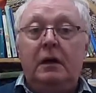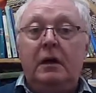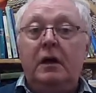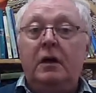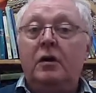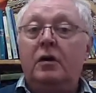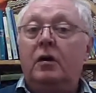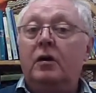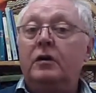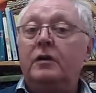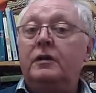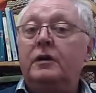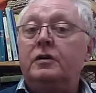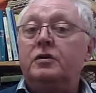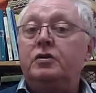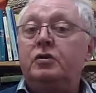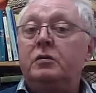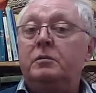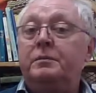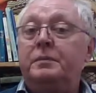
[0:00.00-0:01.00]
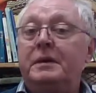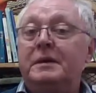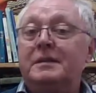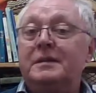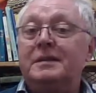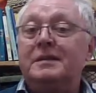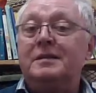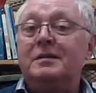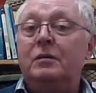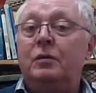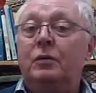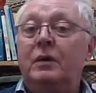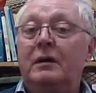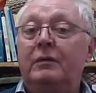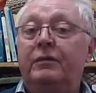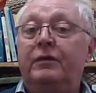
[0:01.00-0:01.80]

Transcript: in order that your business will